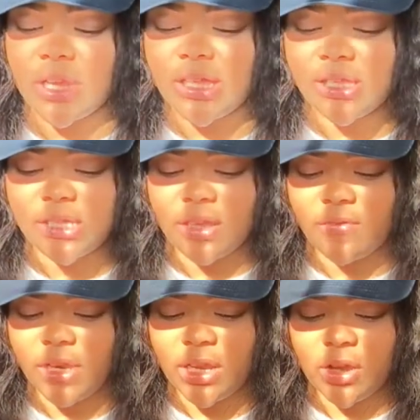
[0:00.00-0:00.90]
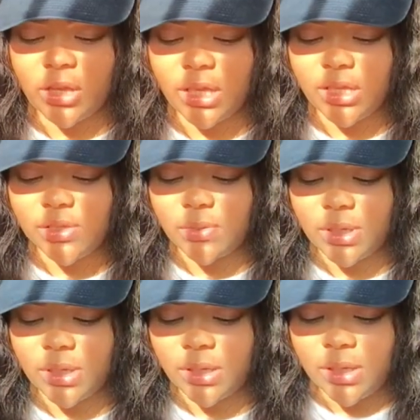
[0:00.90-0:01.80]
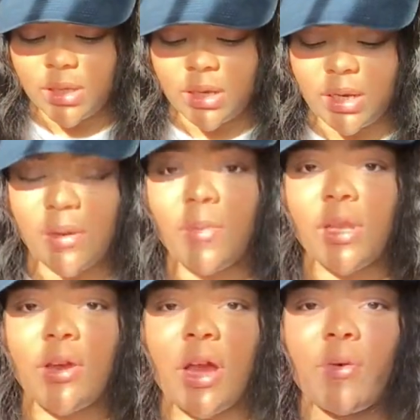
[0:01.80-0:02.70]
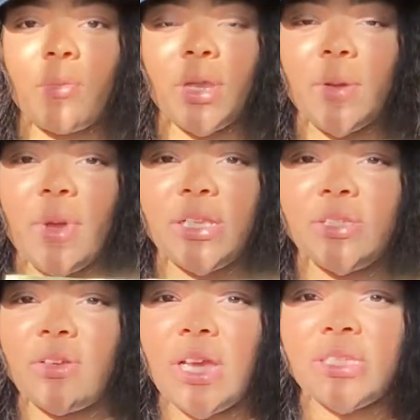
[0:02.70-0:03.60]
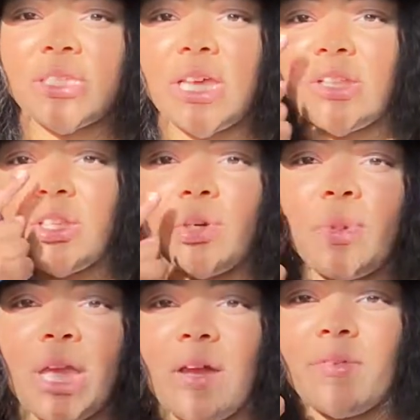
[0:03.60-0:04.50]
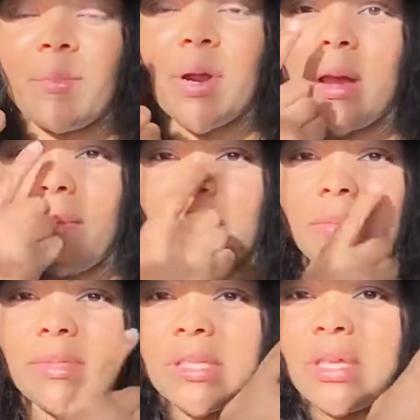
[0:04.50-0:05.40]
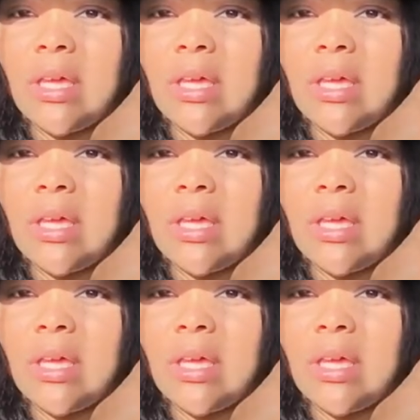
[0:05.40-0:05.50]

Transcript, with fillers: would like to see a video on this one let me know I will bring it back to you guys because I do be having problems